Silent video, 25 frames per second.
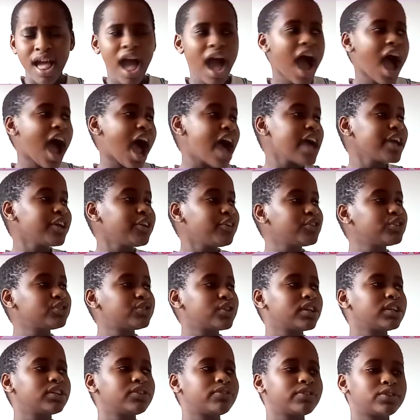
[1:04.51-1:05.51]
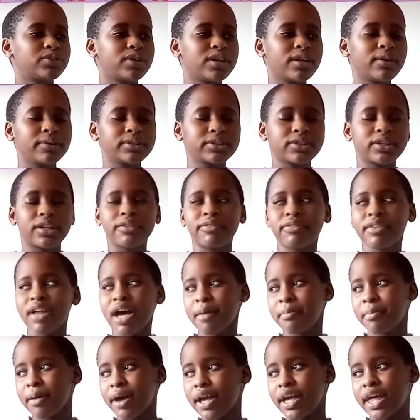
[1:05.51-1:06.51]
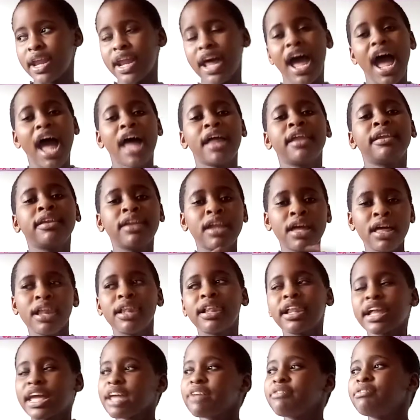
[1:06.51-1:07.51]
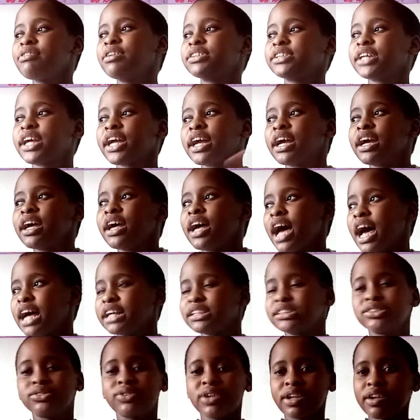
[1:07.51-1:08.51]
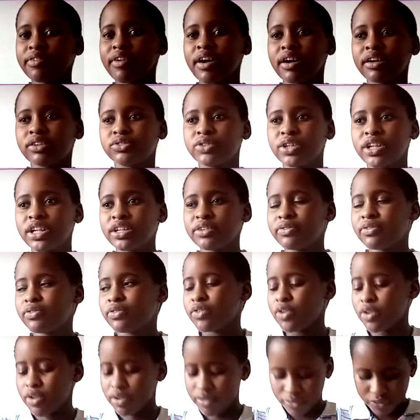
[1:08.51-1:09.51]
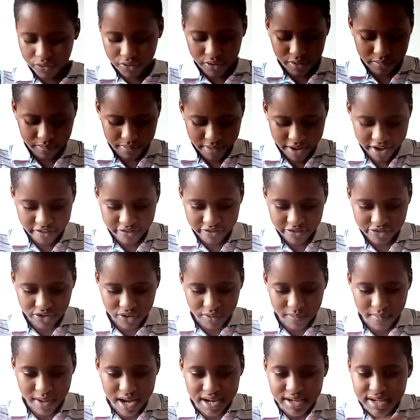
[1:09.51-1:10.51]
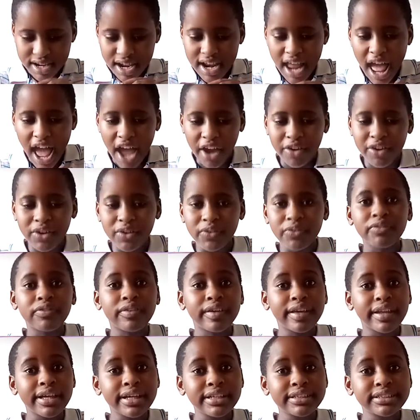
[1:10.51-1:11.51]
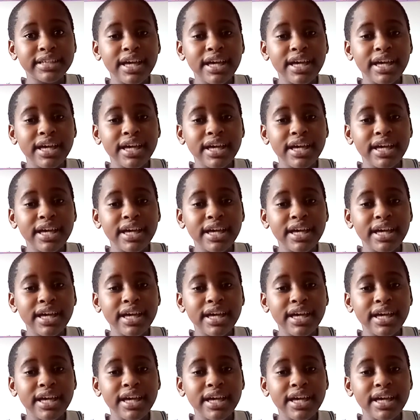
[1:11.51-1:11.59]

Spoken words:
I knew 2020 was going to fly by, and like everyone was saying, hasn't 2020 flown by so much, and I couldn't feel it.